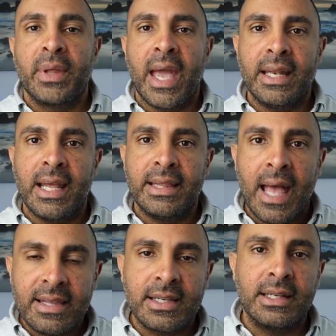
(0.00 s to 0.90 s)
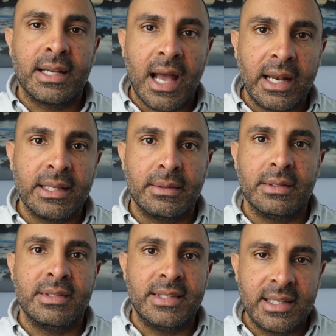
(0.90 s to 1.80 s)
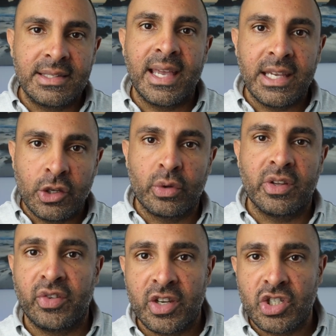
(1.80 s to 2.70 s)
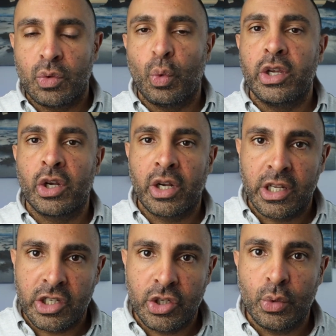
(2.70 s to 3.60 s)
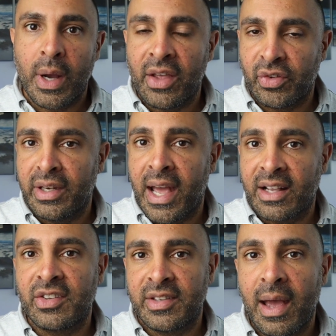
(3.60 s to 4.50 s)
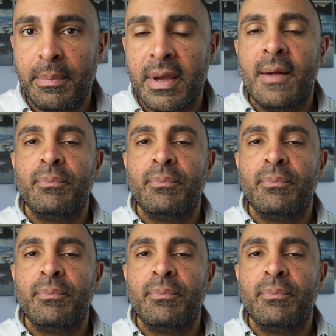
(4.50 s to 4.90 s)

And that's going to kind of dictate your decision, what you're going to do as a next step.